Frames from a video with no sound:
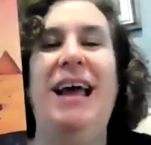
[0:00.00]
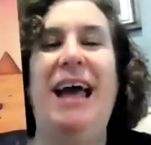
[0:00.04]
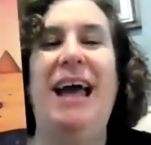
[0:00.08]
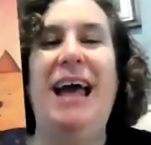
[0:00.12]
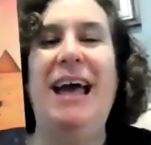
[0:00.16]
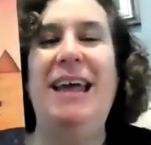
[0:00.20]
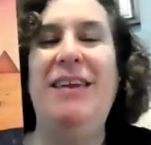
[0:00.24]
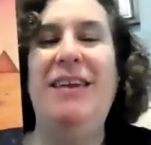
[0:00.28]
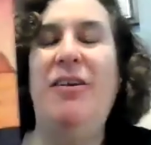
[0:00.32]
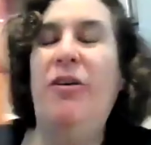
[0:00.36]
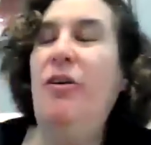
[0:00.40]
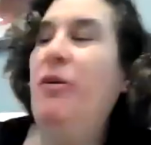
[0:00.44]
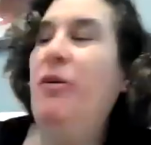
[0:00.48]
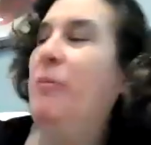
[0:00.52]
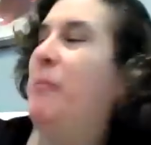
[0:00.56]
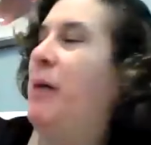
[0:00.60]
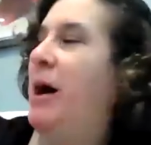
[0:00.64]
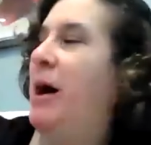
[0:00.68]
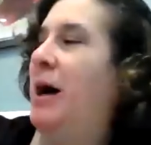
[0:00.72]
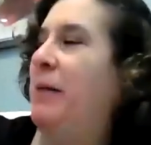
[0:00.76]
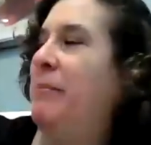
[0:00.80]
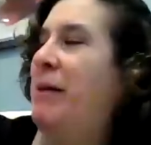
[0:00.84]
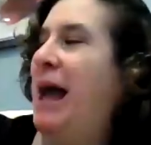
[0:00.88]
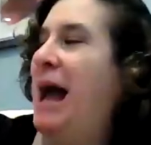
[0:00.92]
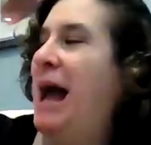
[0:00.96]
And her
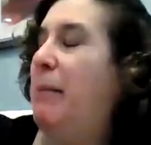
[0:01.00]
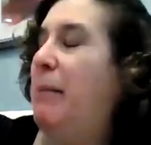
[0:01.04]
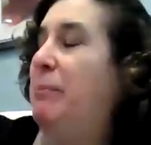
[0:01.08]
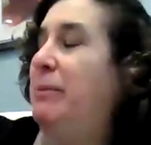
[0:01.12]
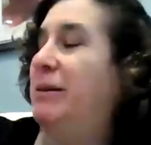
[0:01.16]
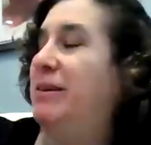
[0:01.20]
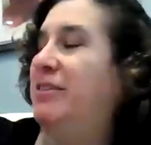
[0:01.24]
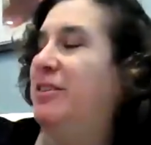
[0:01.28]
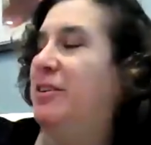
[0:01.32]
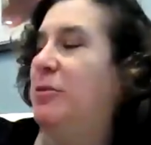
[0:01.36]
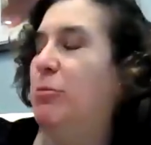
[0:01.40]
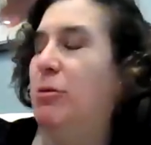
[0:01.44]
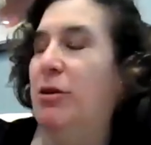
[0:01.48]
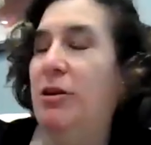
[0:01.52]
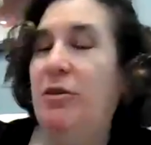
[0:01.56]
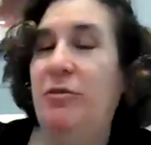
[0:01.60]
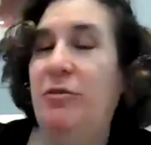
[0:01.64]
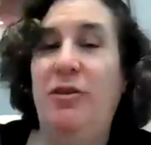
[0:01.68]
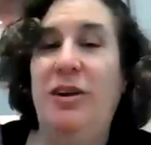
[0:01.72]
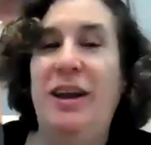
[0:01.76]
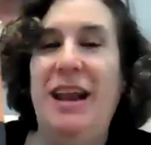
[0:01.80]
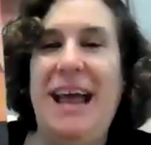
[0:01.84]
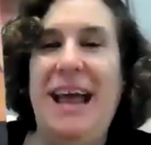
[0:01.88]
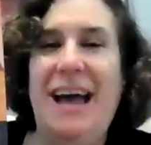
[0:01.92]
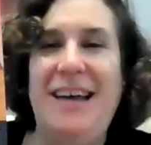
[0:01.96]
mom happens to work
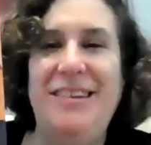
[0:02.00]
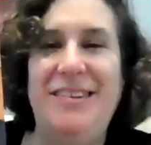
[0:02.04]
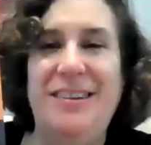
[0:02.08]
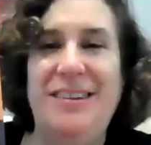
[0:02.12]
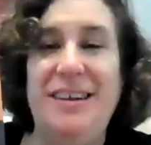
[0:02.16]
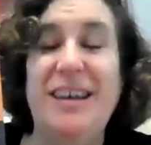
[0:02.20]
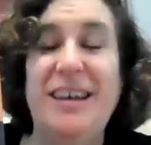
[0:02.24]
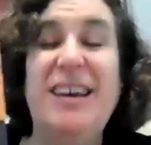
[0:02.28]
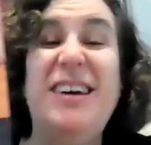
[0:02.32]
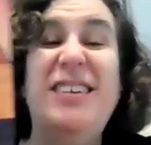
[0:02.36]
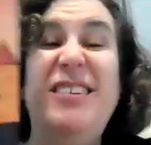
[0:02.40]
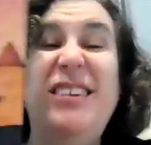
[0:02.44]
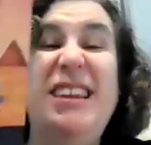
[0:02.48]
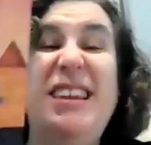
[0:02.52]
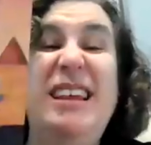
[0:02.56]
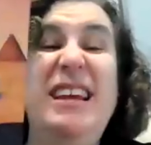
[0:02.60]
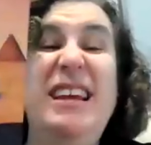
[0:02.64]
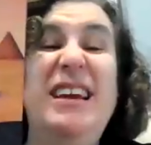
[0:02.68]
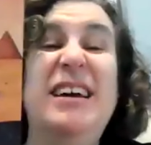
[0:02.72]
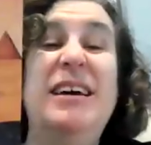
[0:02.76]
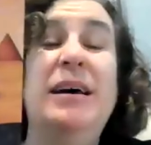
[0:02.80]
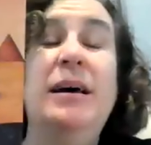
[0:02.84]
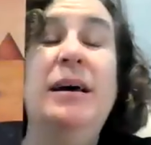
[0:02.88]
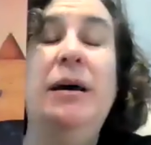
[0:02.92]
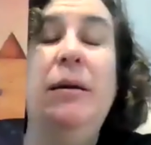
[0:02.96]
for NASA because the
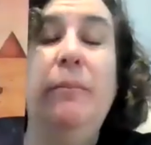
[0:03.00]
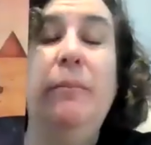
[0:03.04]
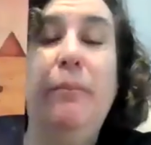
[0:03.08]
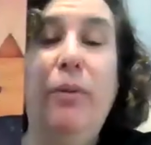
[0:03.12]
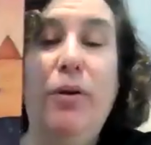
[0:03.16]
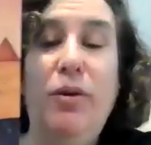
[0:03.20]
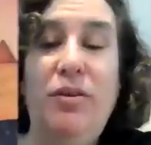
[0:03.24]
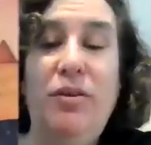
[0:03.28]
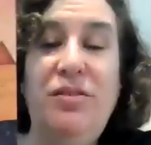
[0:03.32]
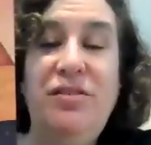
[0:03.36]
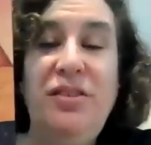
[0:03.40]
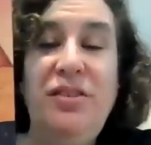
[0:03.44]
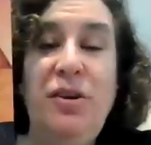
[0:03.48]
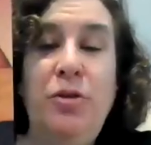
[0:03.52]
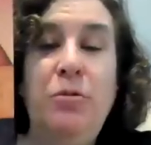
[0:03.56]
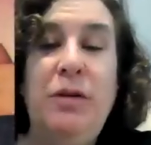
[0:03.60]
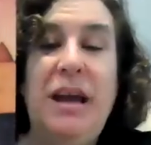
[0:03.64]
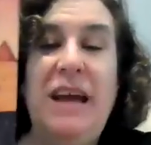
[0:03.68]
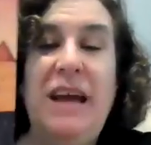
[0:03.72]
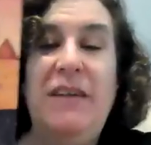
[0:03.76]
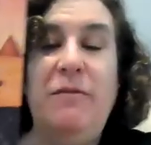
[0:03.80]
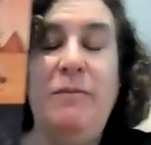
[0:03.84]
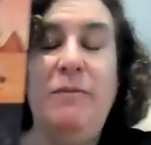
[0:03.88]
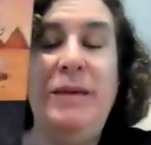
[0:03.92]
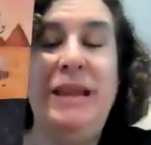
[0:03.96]
person who
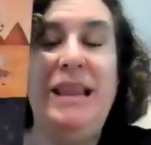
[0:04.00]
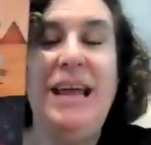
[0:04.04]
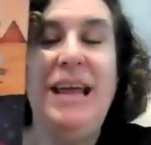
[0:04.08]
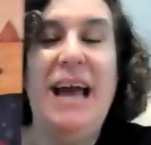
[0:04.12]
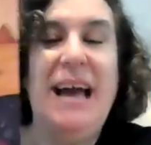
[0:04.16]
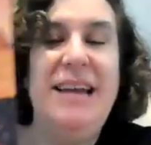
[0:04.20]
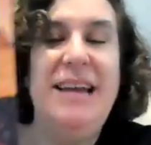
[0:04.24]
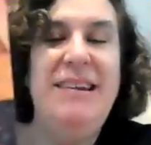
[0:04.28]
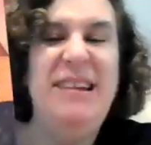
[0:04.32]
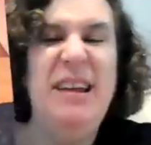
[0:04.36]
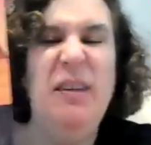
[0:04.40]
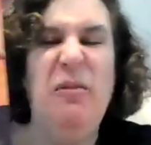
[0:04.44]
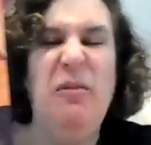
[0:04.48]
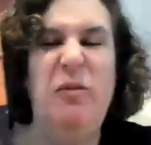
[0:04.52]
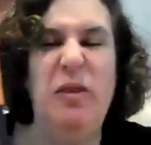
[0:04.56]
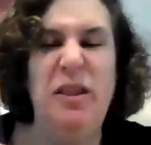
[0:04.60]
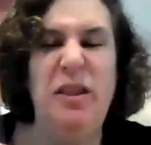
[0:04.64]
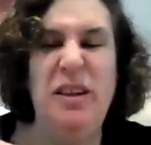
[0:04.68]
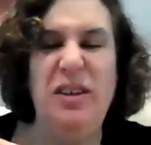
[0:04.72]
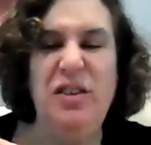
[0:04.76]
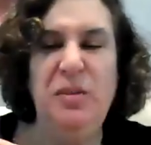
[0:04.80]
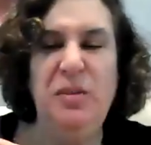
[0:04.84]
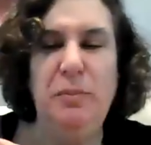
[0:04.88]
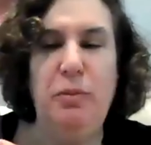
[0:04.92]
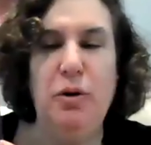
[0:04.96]
gave me the idea for
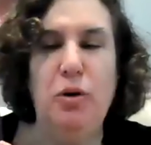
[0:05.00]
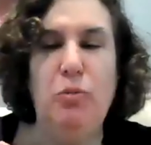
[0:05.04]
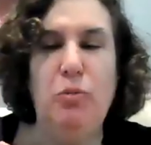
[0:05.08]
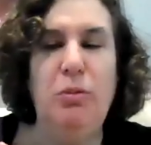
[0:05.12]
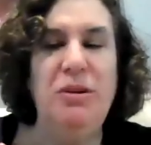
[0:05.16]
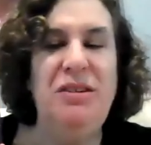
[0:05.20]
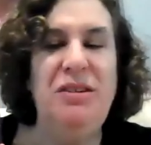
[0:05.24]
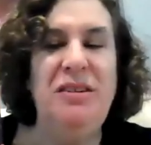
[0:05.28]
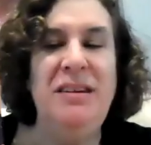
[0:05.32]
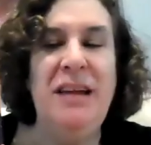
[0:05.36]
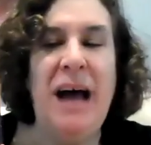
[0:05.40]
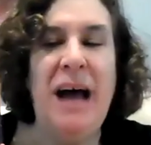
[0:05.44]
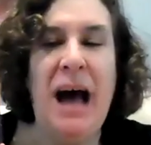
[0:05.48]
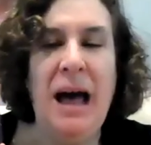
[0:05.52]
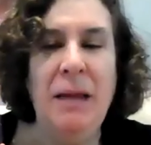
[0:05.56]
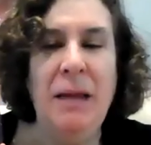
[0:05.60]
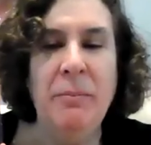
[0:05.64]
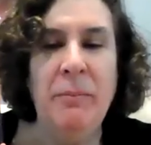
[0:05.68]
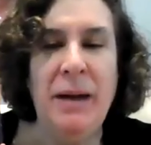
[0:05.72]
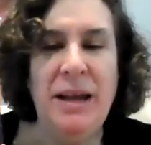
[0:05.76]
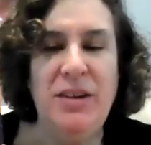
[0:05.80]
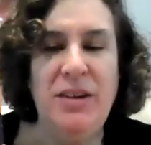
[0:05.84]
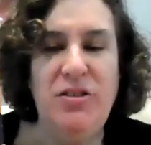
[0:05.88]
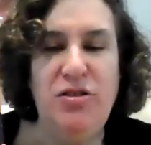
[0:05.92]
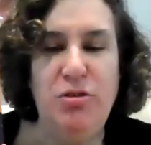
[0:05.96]
this book was not
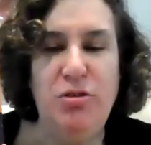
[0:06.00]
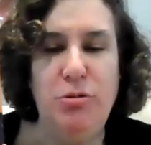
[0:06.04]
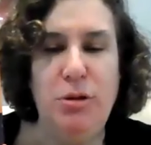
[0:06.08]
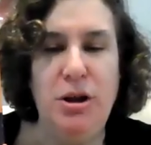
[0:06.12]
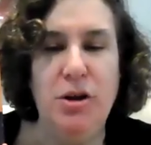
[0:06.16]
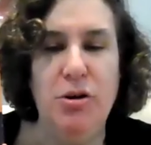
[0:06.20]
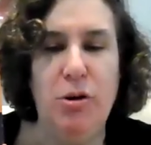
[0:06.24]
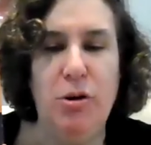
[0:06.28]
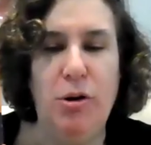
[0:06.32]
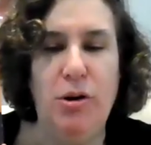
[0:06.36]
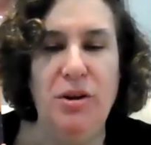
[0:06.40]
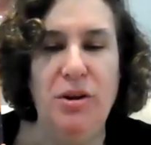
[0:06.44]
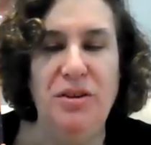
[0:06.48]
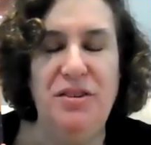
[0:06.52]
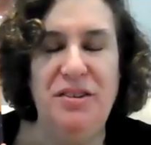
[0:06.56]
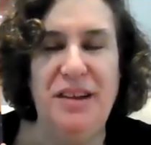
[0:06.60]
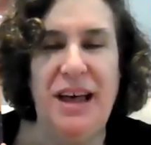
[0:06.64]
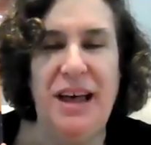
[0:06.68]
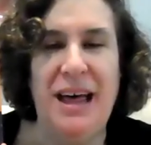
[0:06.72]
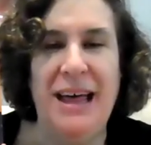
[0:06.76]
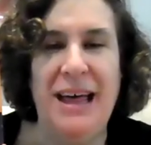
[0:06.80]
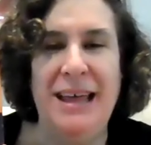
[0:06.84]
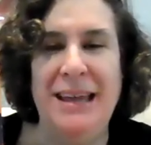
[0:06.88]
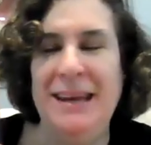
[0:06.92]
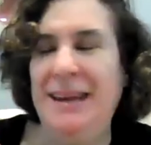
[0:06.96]
my two year old
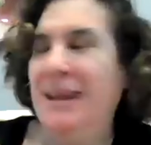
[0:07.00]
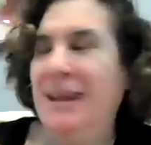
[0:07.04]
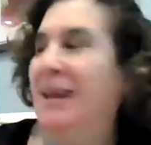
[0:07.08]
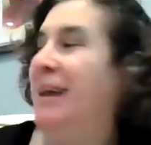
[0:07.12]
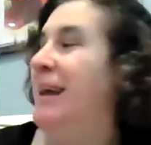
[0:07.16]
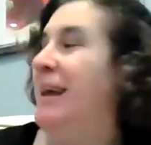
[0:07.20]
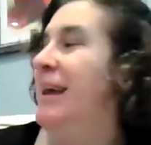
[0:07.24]
son.